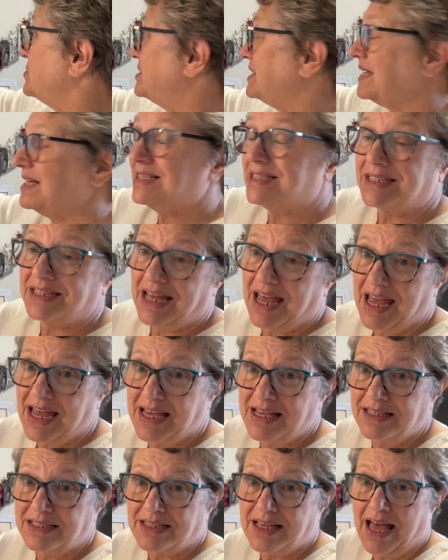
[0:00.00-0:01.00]
6
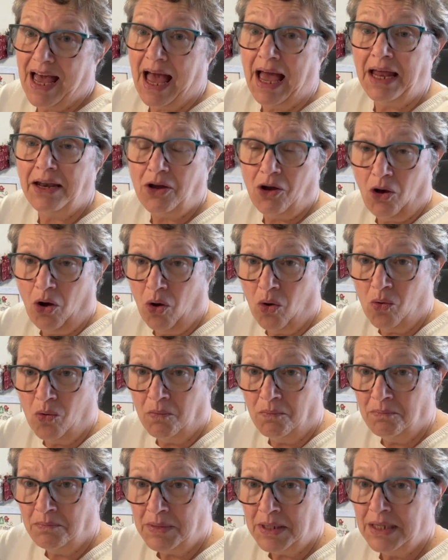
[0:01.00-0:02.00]
days at
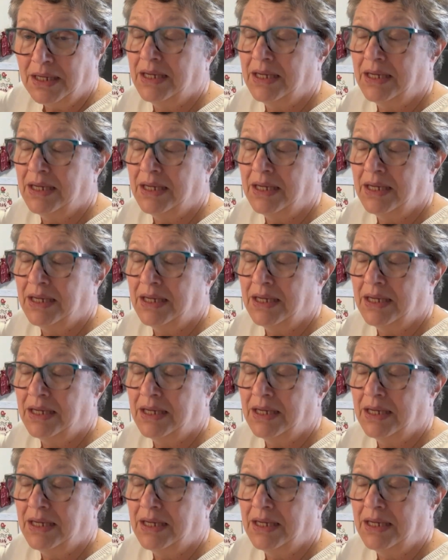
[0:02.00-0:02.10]
home